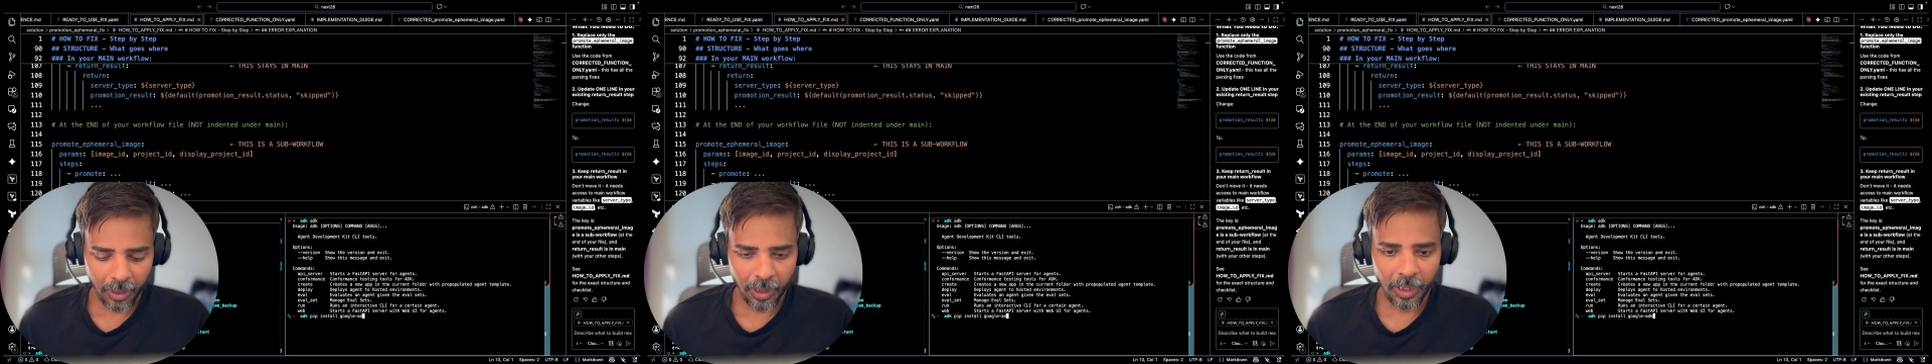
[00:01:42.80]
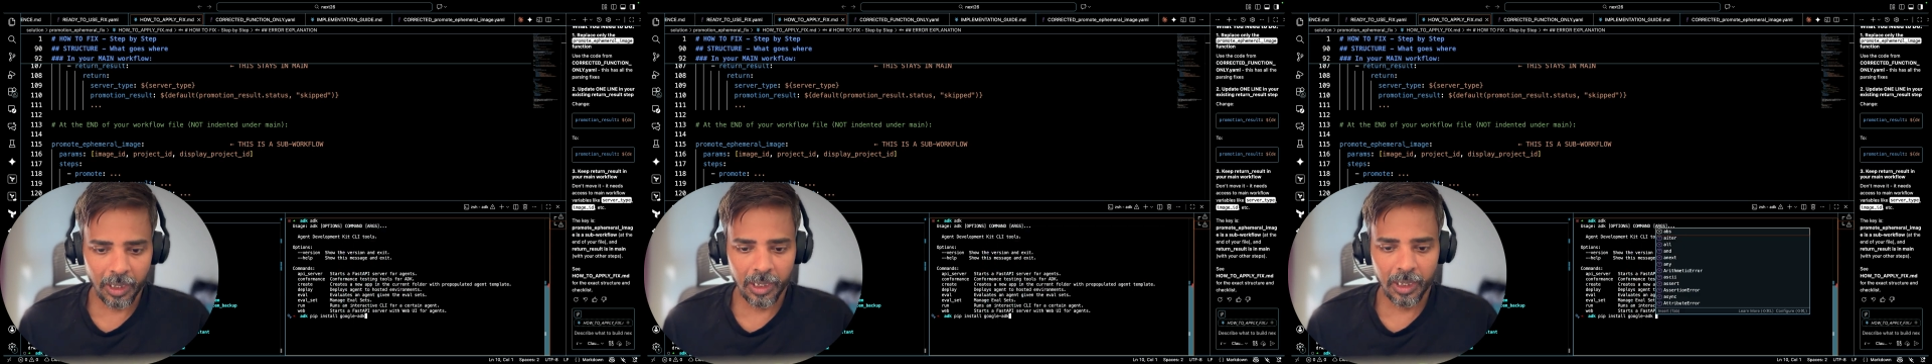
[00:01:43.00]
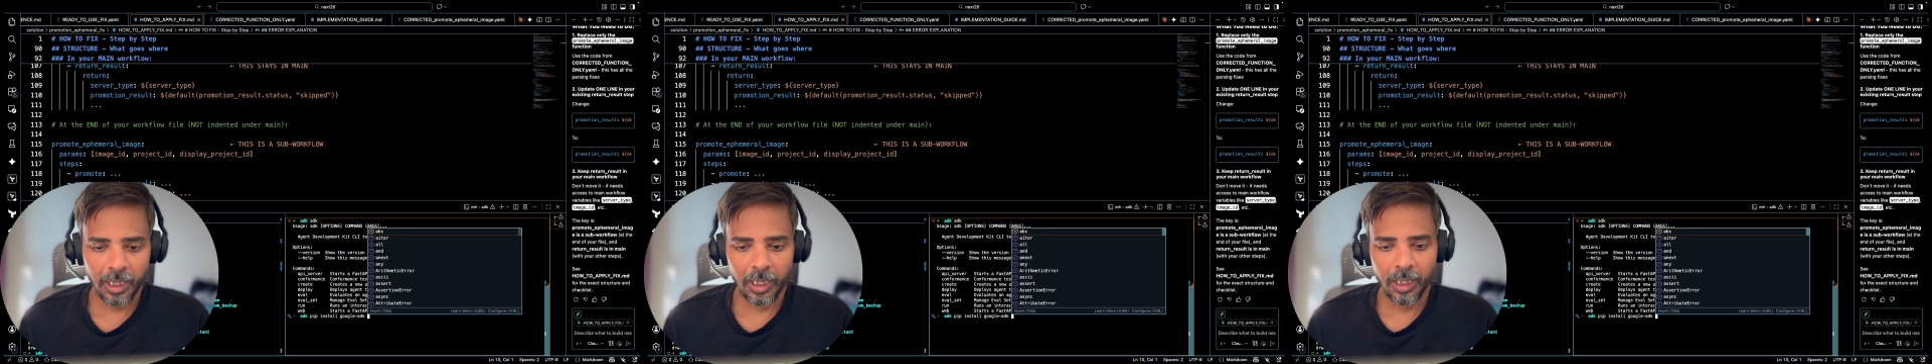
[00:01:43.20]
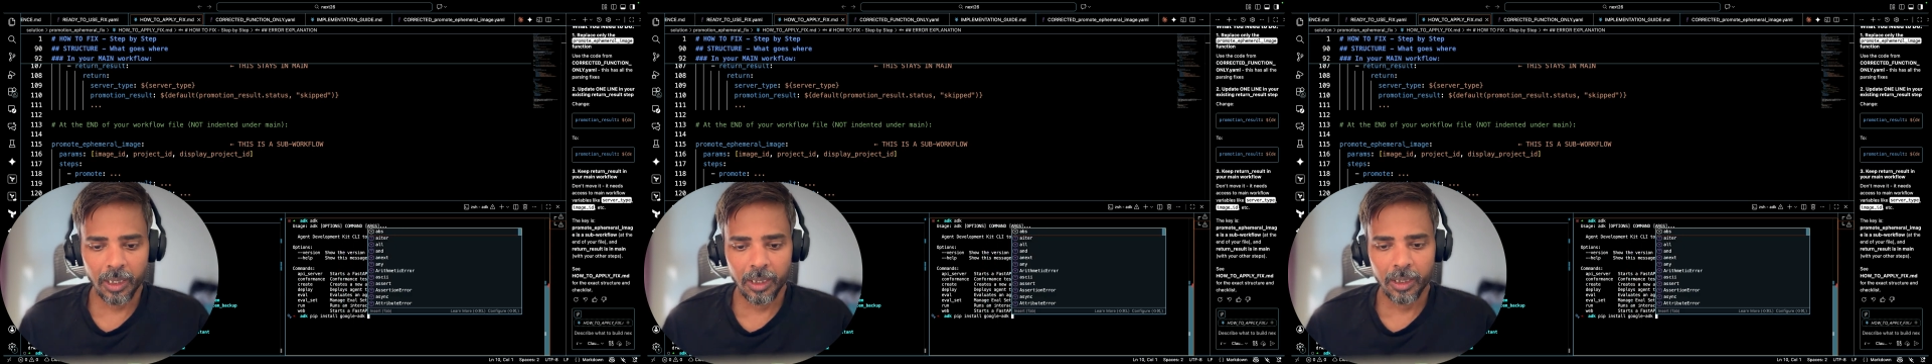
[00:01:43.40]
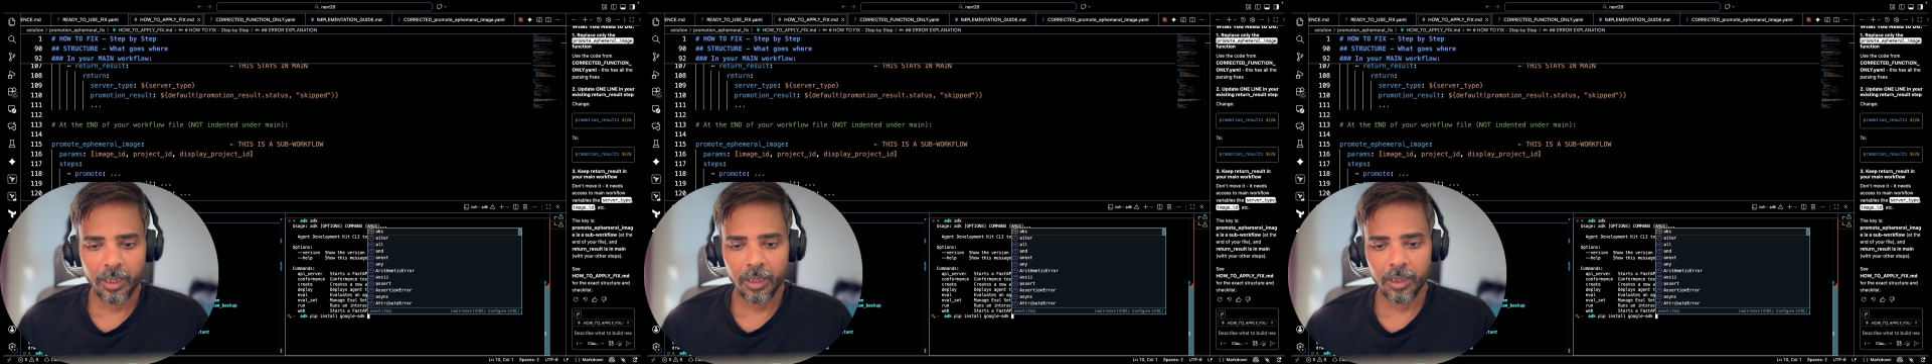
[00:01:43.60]
ADK.
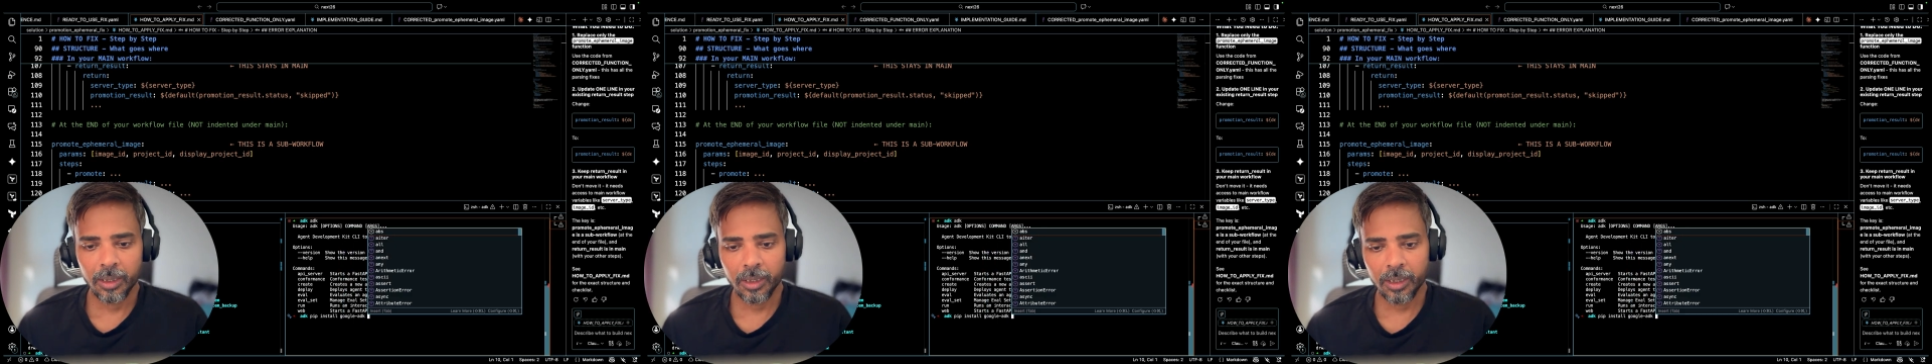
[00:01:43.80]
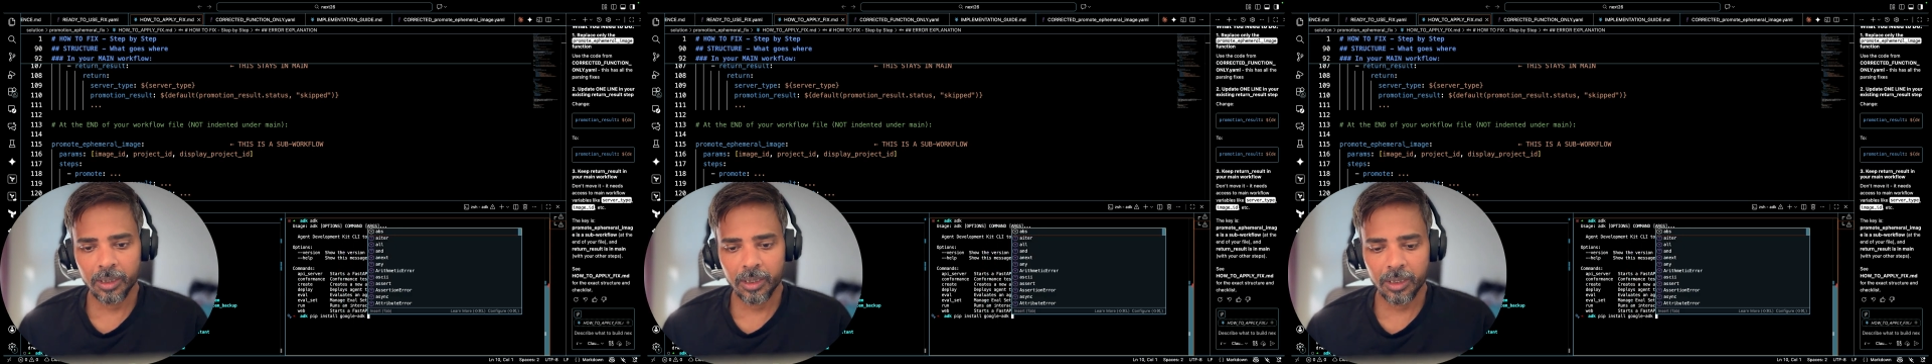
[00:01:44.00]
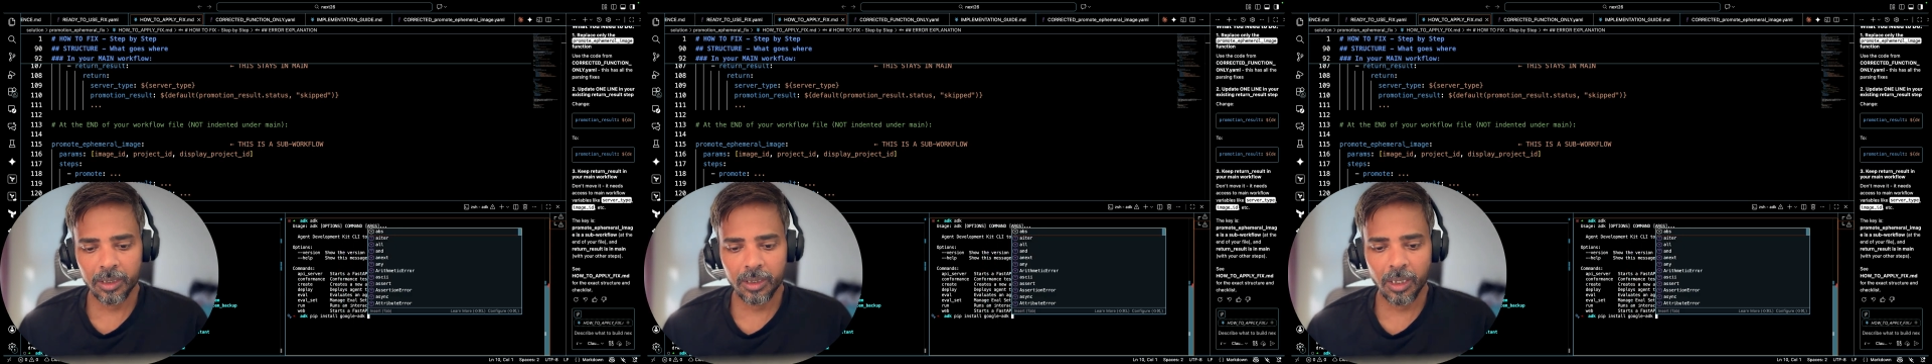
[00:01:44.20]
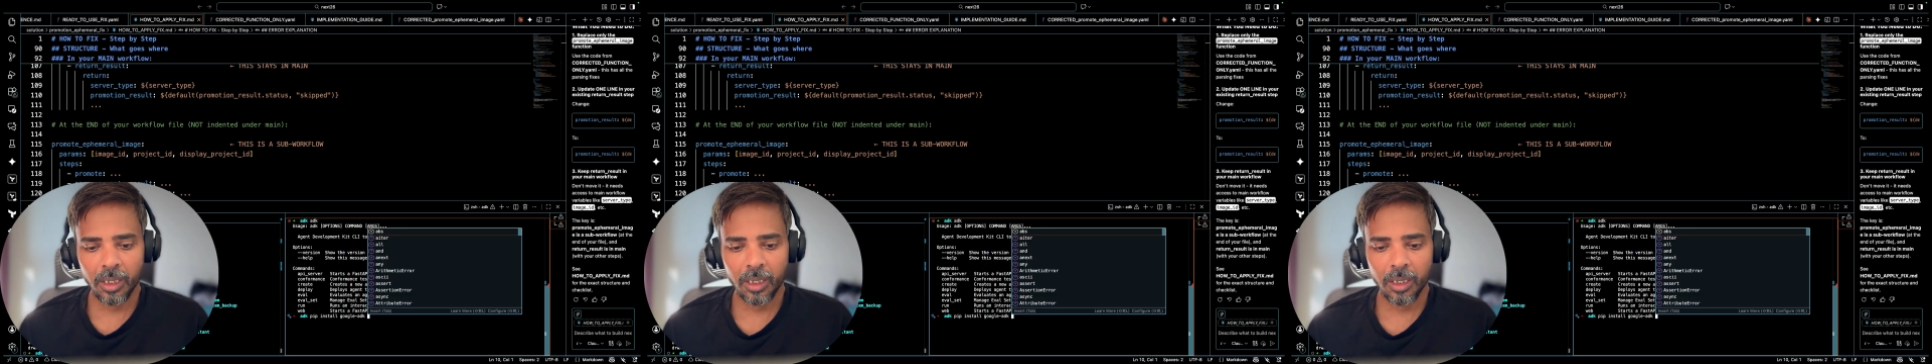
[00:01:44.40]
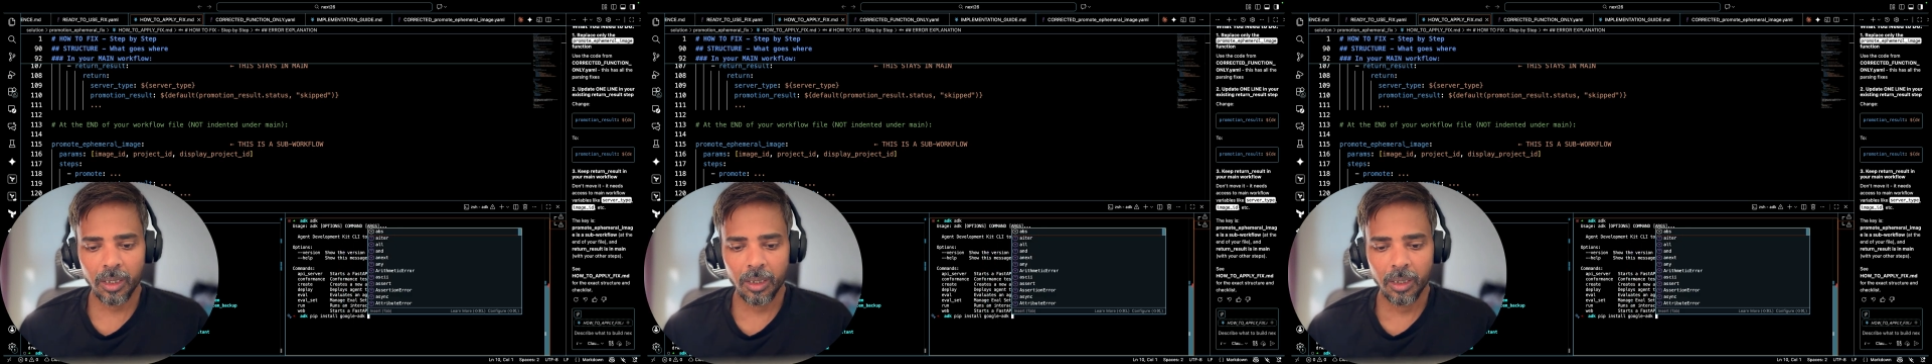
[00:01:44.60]
This is
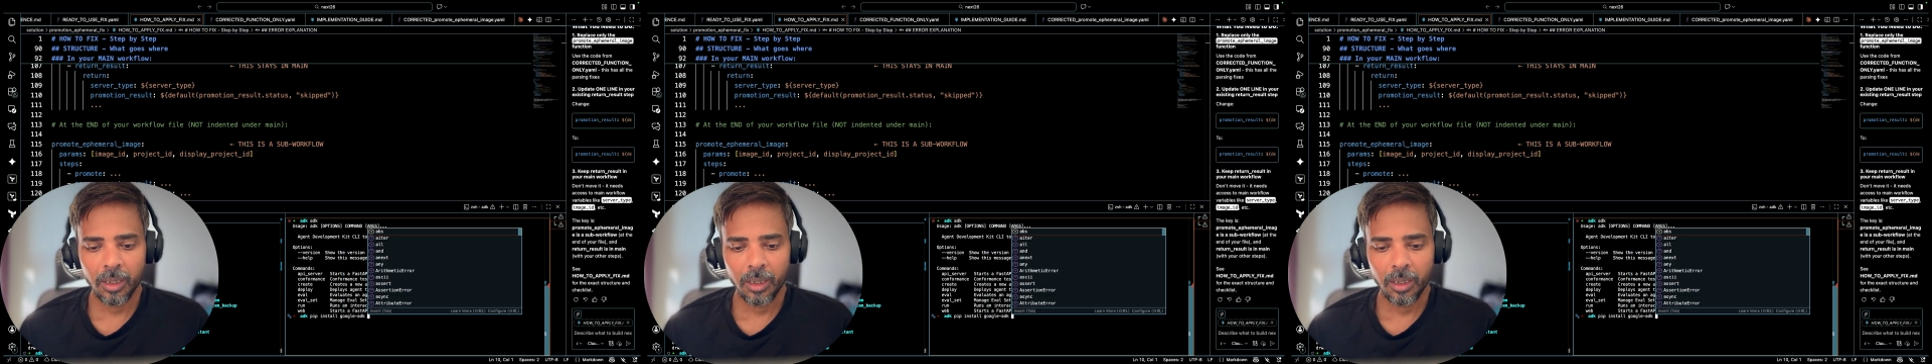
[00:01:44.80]
the